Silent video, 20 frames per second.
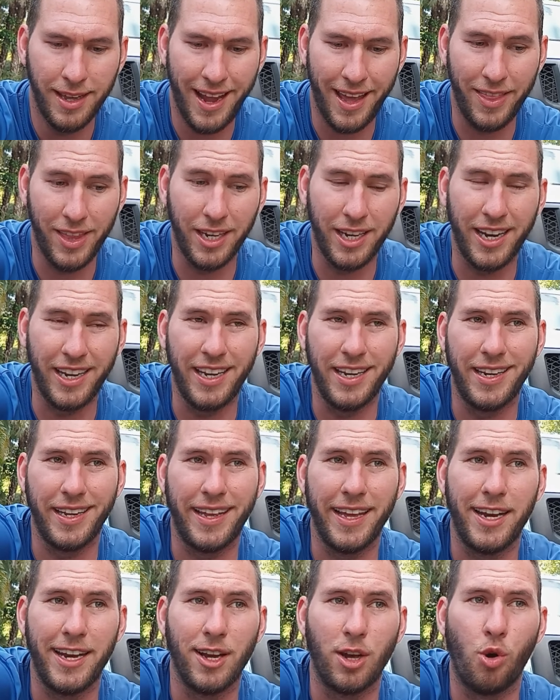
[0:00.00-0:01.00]
And then I need to
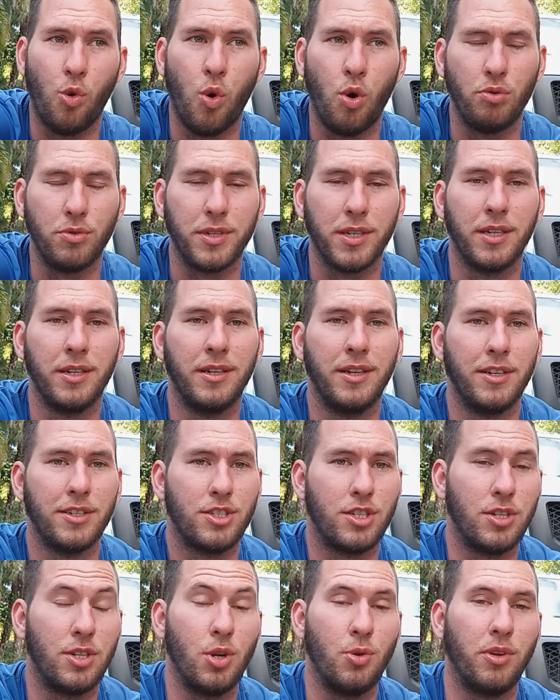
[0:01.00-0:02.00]
get a quote
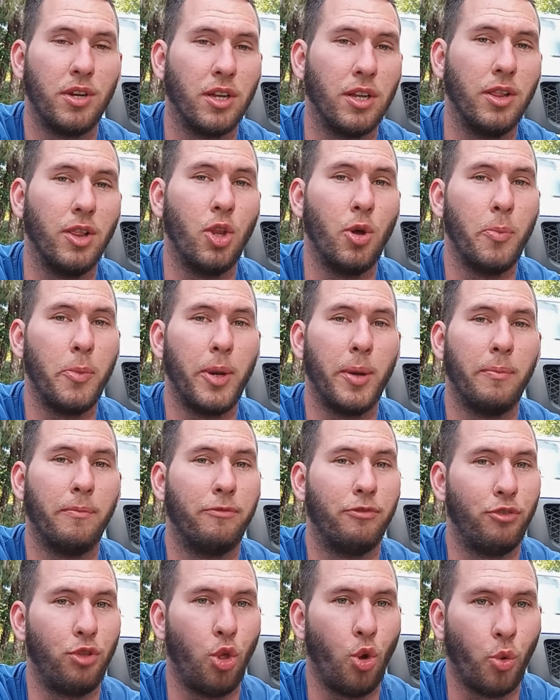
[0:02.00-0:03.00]
to do an aluminum
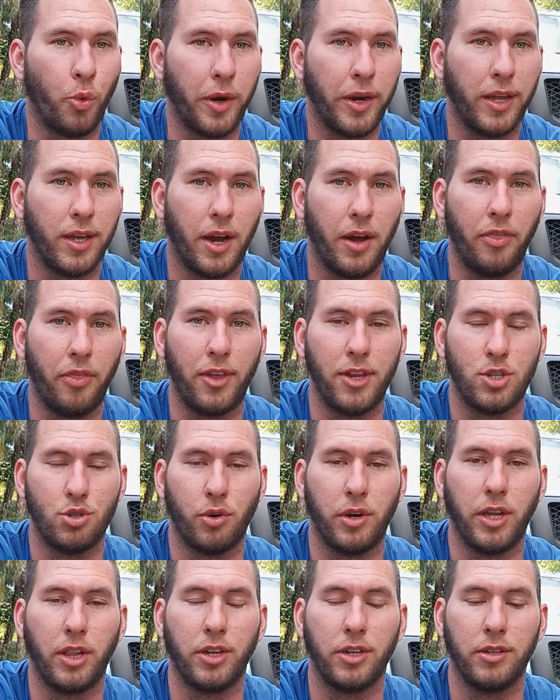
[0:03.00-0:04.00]
flooring on the
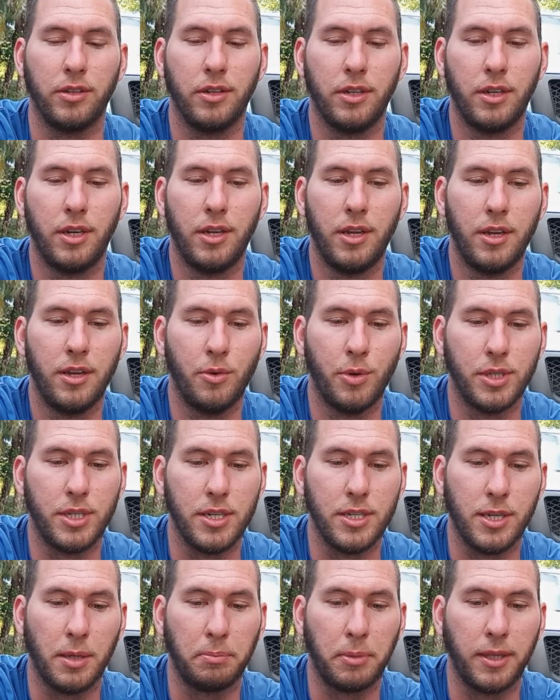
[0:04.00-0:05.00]
trailer, which
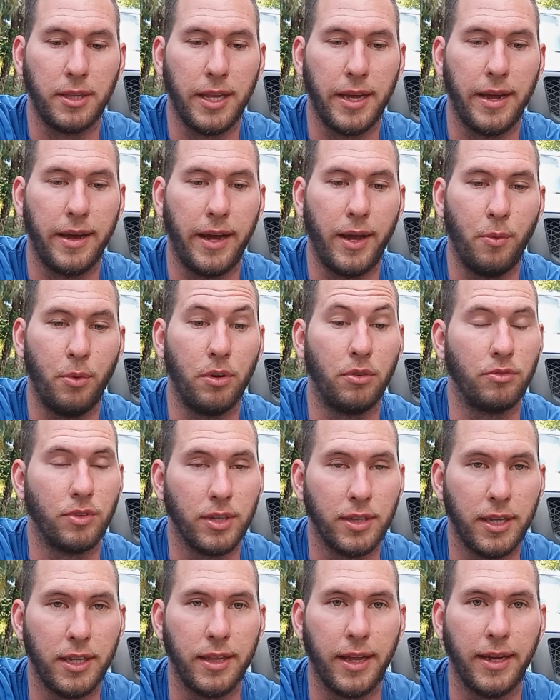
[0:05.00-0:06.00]
is something that I would
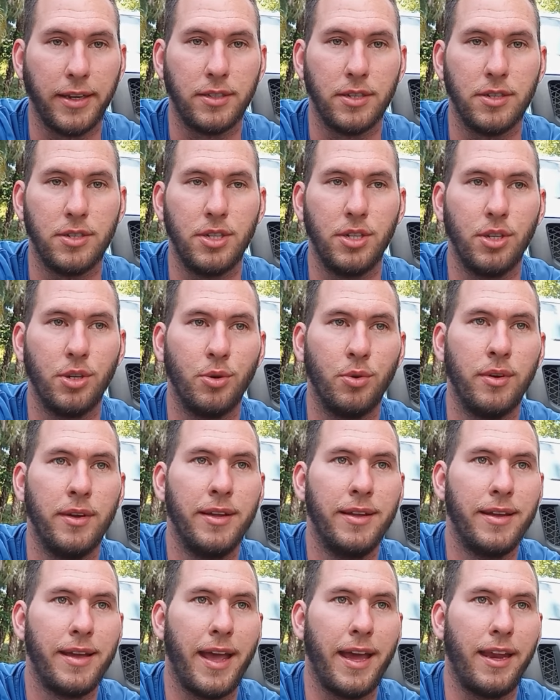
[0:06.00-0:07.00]
really like to do.
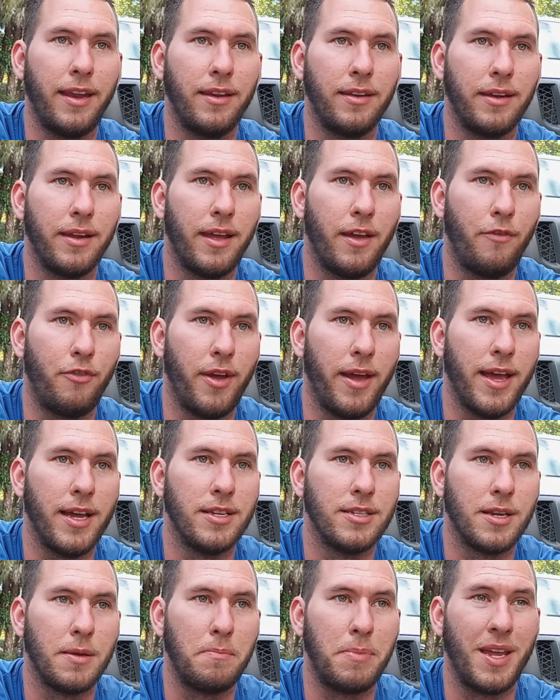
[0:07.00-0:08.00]
And if it
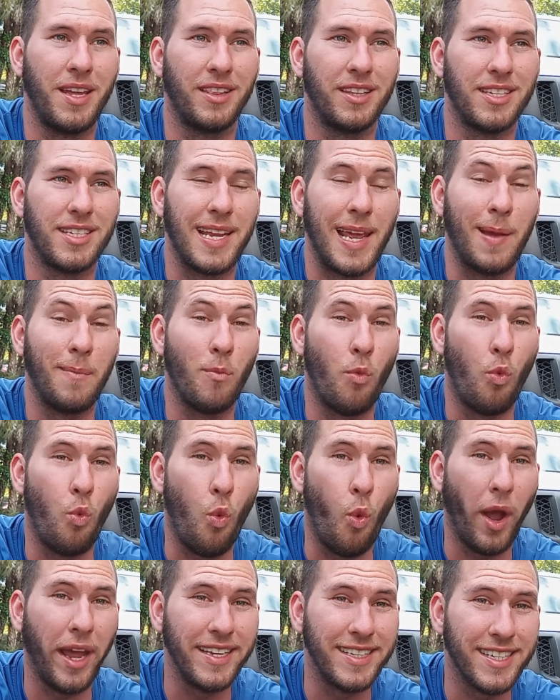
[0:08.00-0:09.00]
ends up being the same
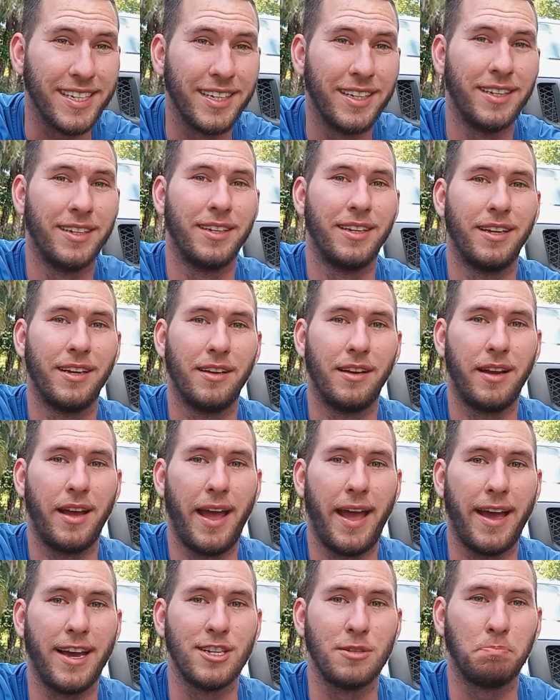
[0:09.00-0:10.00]
weight
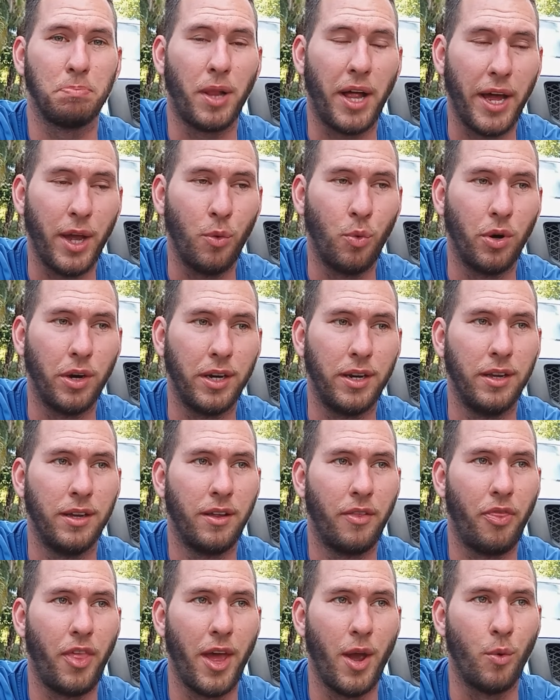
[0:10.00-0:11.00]
as plywood,
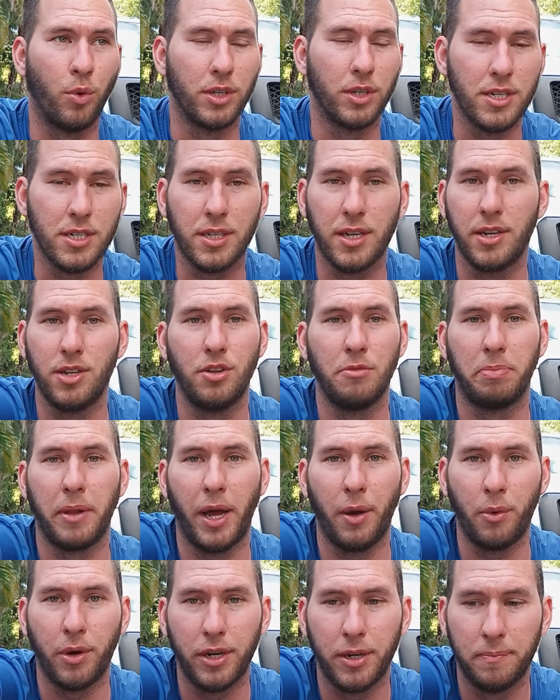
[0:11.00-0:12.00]
then we're just going to do
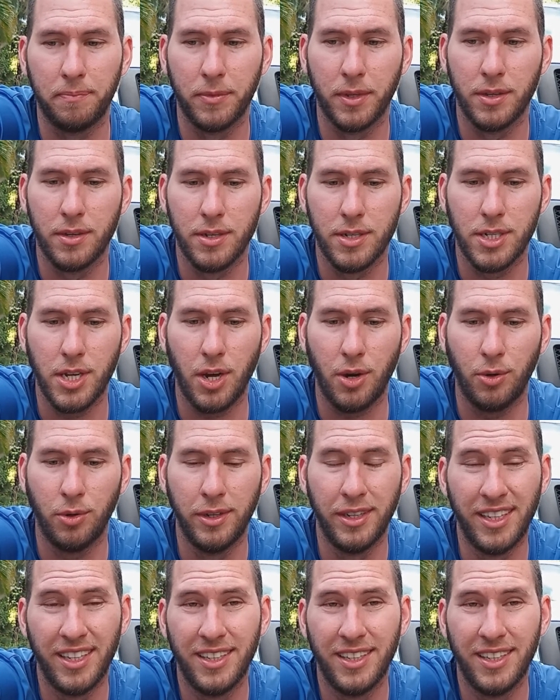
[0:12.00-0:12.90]
plywood. So